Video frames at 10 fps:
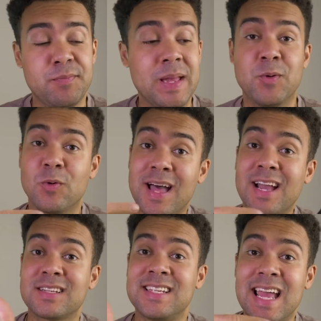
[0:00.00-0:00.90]
of people
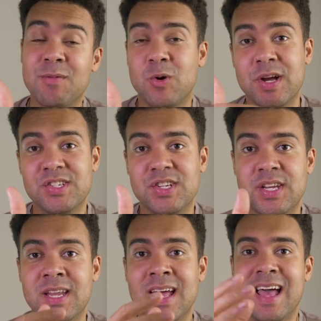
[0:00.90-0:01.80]
that same
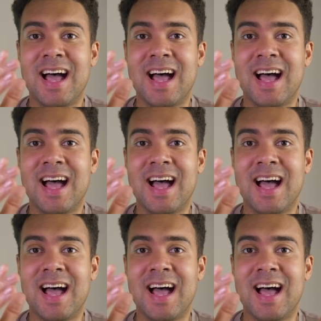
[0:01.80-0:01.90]
question,